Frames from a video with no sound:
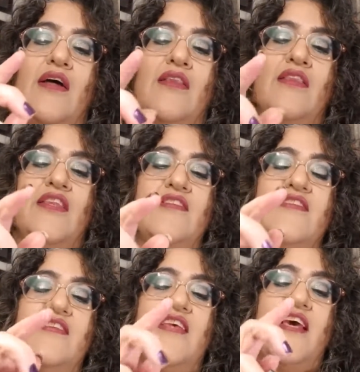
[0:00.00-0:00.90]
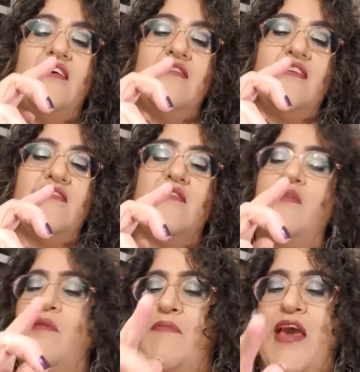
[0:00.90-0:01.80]
This says it's
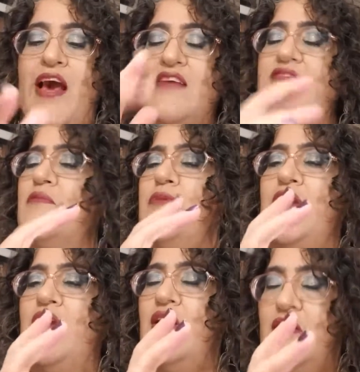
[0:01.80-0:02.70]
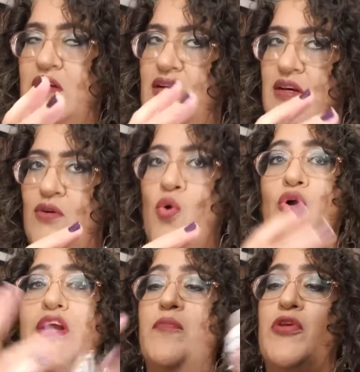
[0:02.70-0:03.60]
a mask, but or
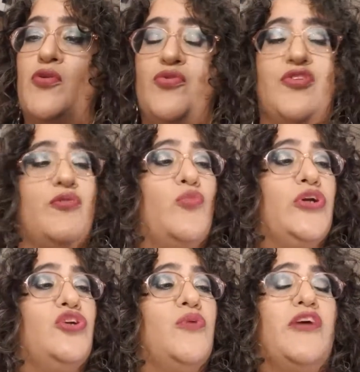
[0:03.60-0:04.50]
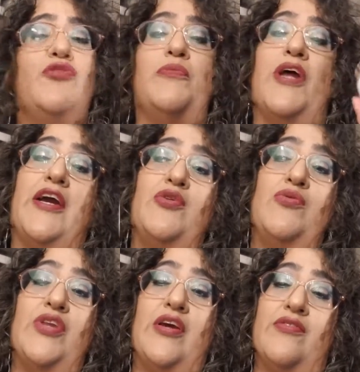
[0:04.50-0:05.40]
can be used as a moisturizer, but I
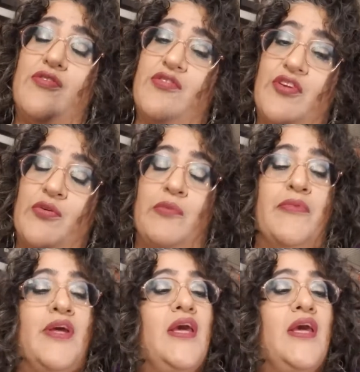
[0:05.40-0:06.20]
use it as a serum.